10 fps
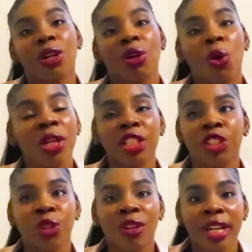
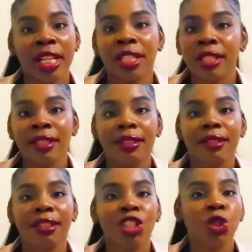co-insurance,
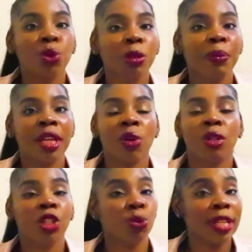you would pay
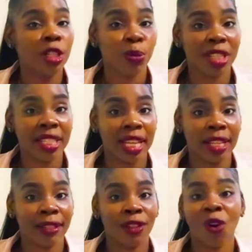only
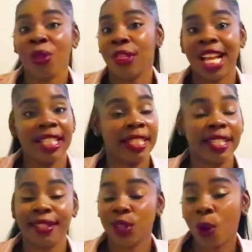20% of that
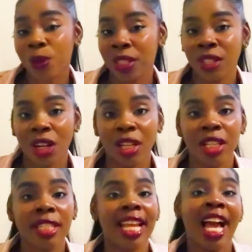
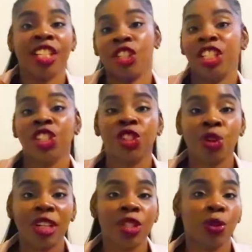$6,000 and your
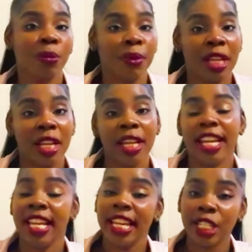insurance would pay
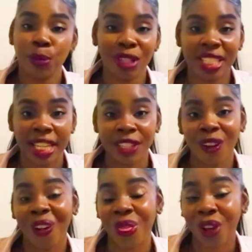80%
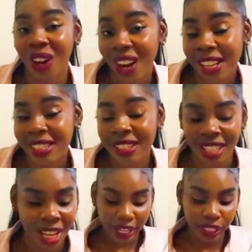of the cost,
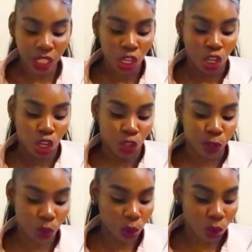right?
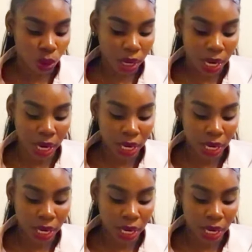So